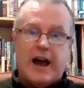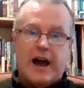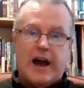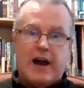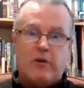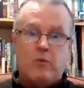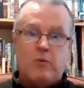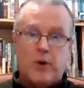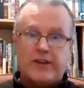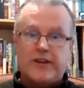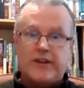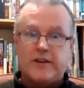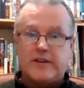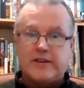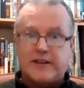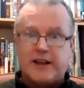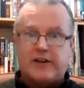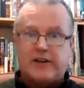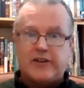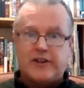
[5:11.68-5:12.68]
with
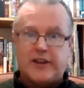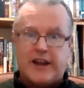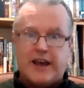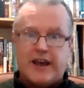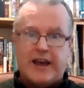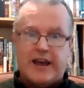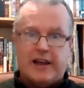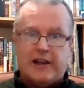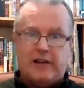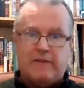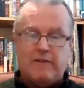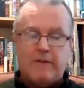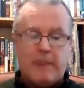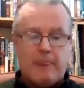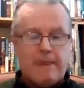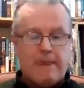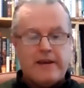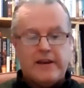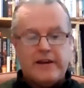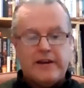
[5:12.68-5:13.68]
Selton Hill.
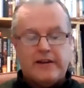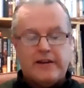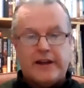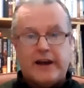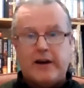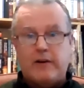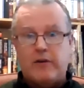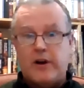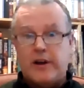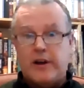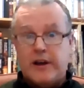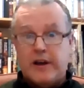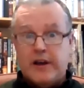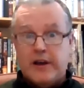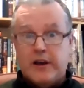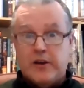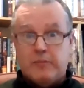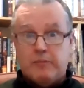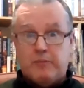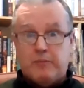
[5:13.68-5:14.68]
Now,
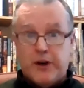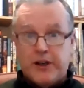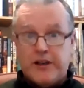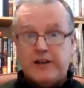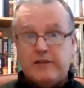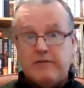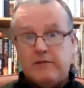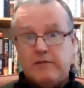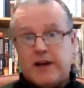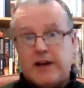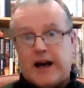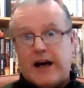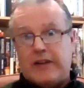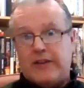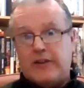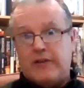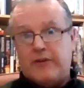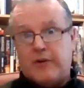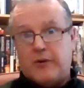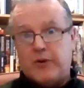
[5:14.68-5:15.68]
Britain and
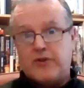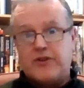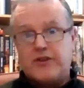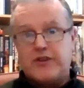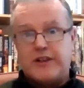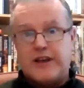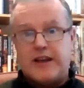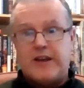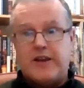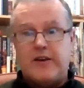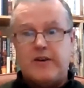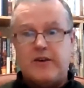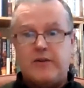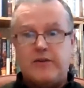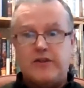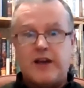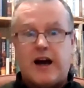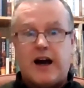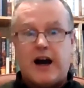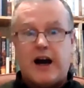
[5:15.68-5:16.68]
the forces they
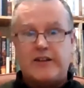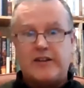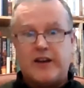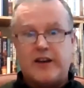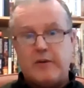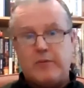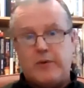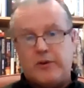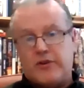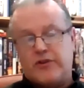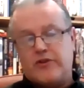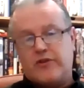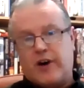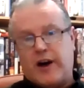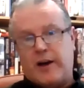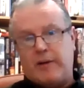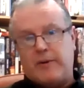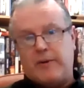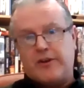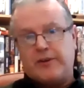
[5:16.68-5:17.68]
use, as I would
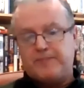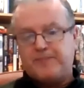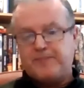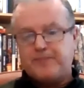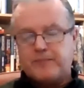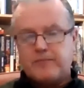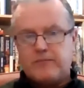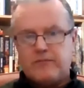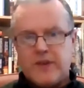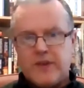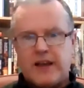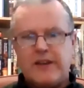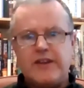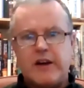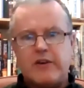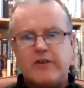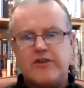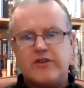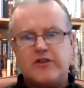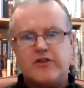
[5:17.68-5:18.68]
describe it,
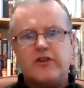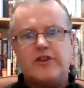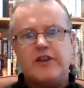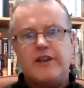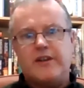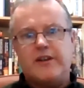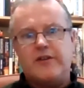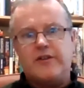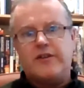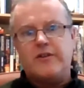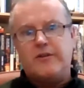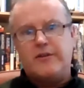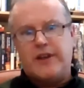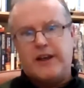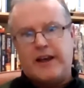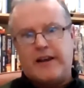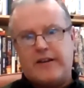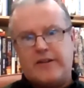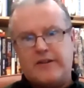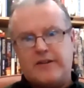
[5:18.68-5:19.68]
they're a study in two
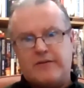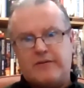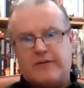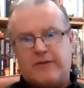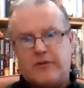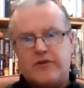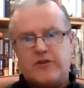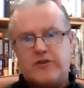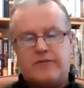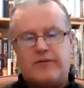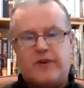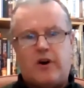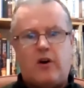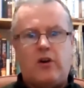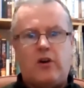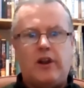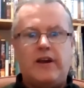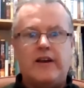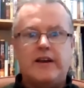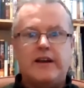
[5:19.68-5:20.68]
things. First of
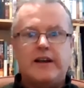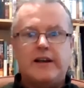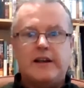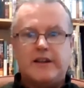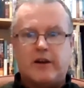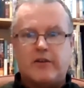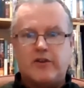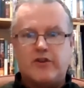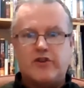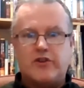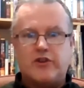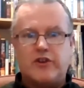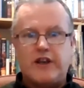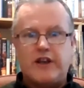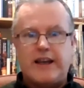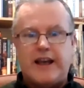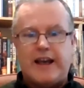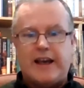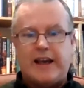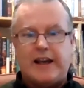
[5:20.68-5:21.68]
all, they're a
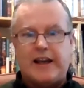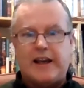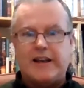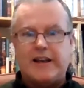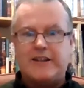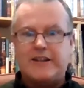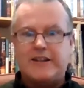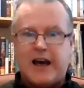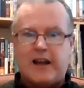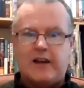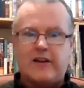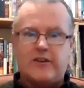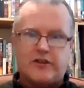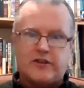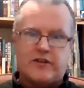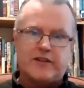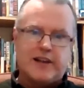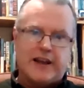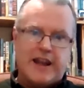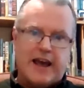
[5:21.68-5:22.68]
study in an
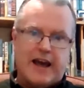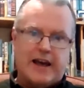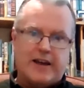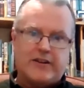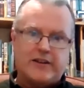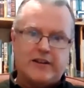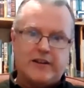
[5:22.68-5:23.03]
intelligence-led